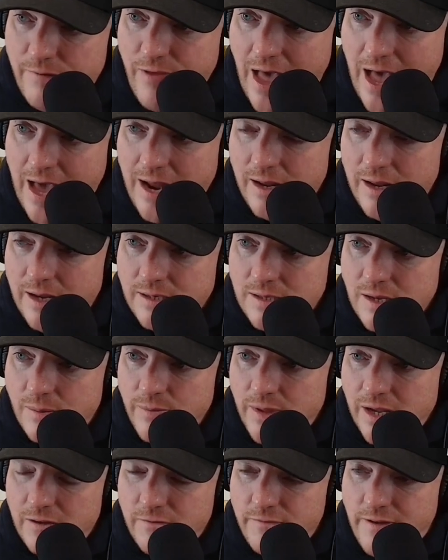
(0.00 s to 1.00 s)
mm-hmm. if that is
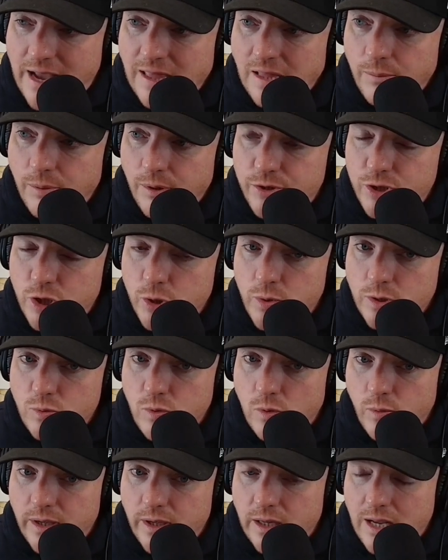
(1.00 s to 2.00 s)
something available to
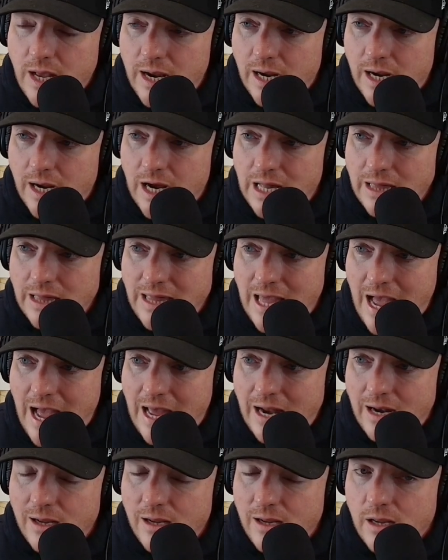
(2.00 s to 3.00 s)
us where we could kind of cut
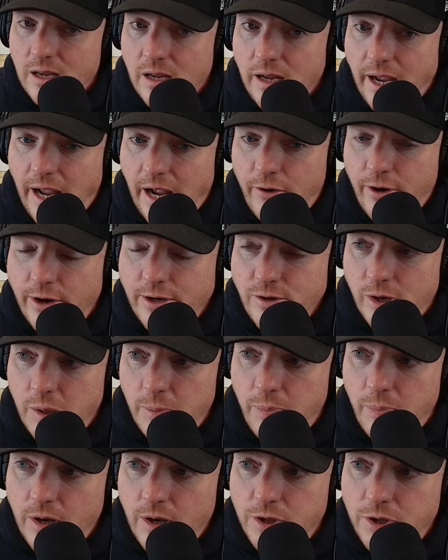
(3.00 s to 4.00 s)
that, increase
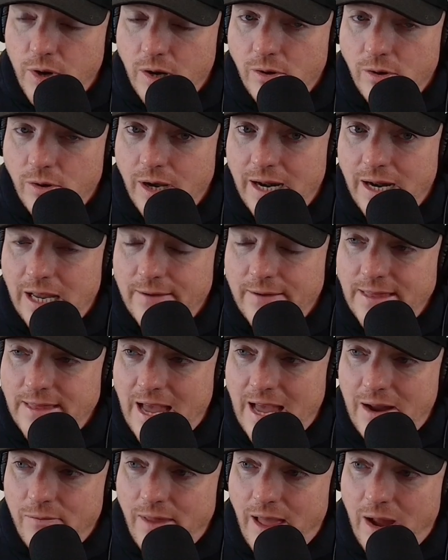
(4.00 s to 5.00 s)
our departure angle, kind of give
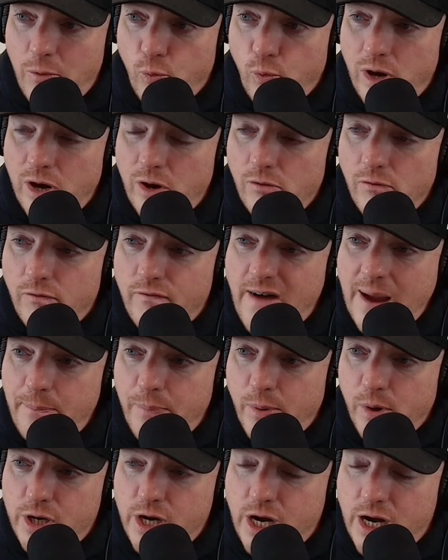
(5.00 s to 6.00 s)
it that that rear
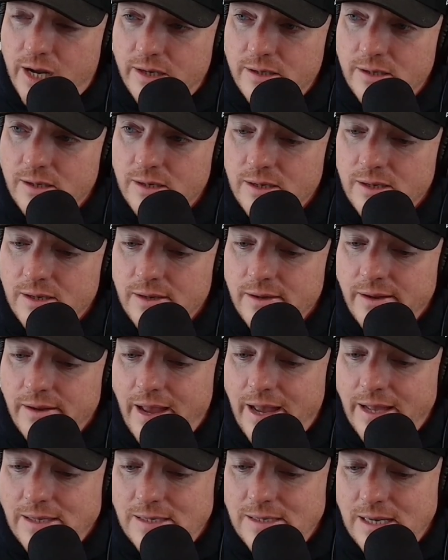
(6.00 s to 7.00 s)
Viper cut.
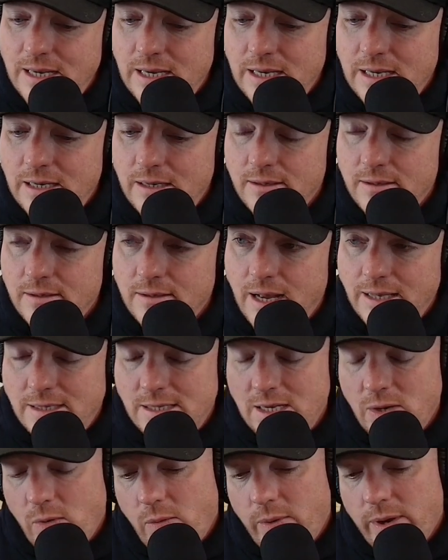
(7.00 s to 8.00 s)
And see
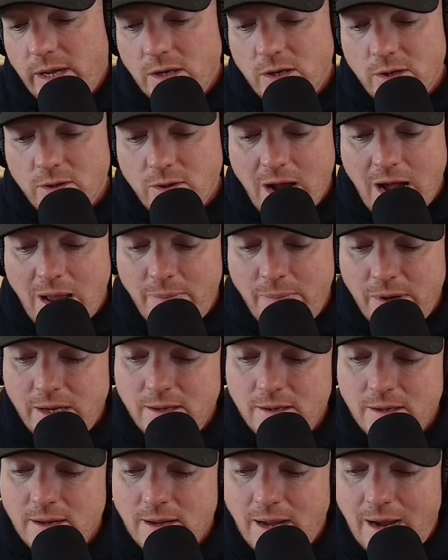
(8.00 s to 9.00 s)
and see what we could do there. I'd
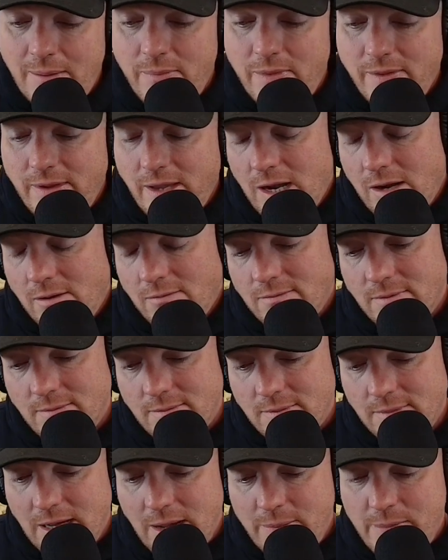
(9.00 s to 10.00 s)
be, I'm, you know,
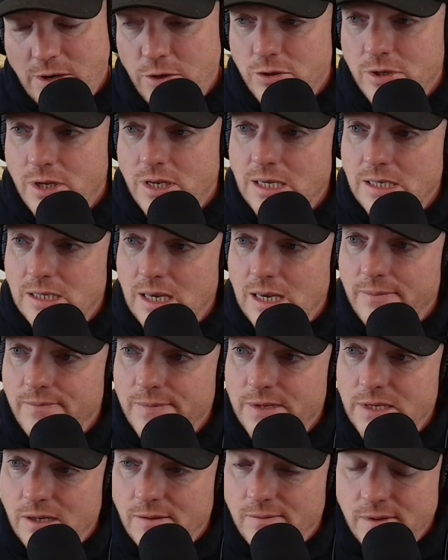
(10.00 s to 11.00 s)
I'm interested to
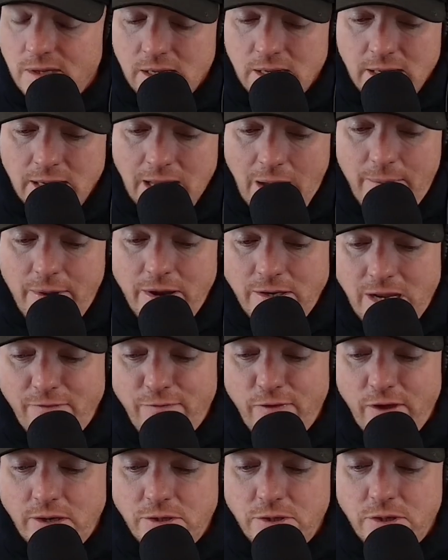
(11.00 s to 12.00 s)
see. So I'm
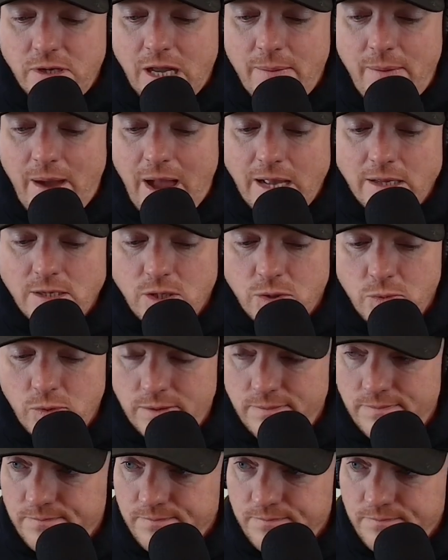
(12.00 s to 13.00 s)
definitely interested to get my hands
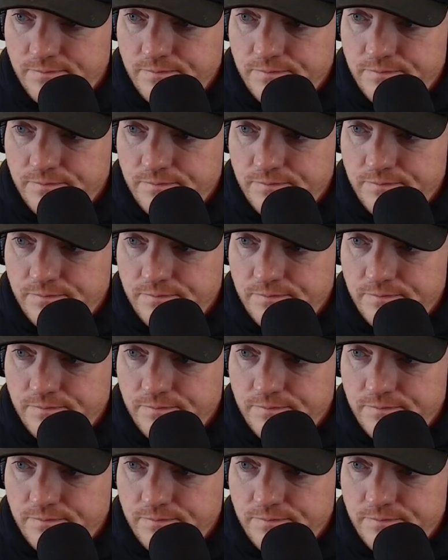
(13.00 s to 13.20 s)
on one.